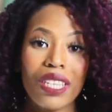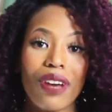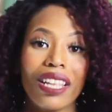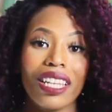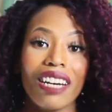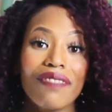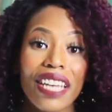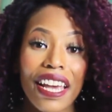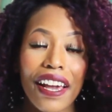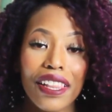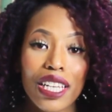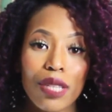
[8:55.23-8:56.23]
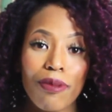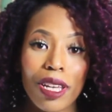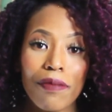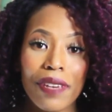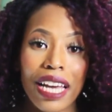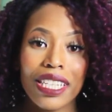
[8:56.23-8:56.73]
So I love taking this
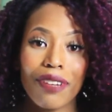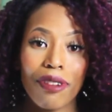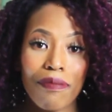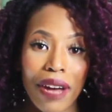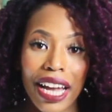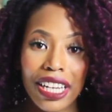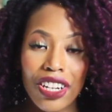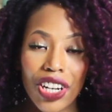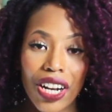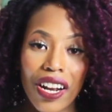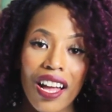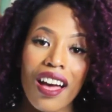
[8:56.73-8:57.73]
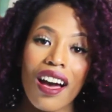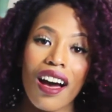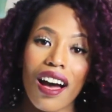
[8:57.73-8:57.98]
with me as a reminder